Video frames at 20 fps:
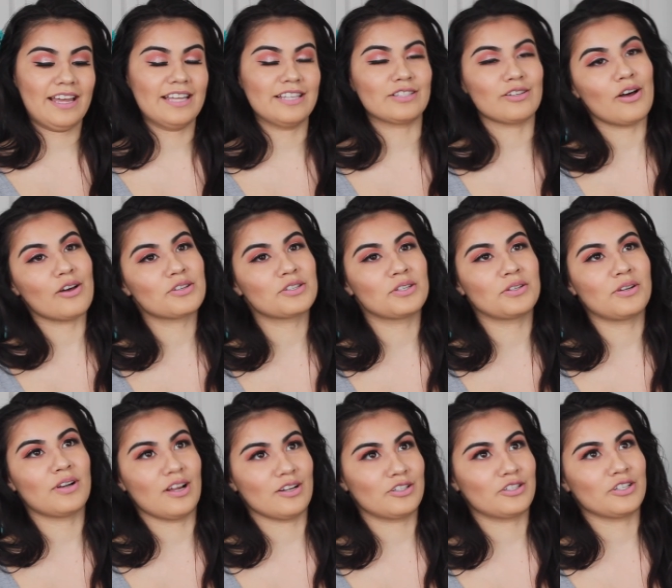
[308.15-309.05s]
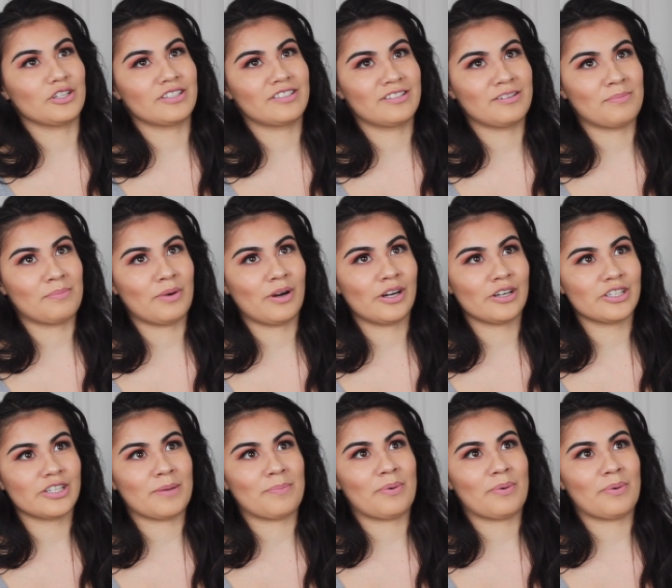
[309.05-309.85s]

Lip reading: is also not just a March.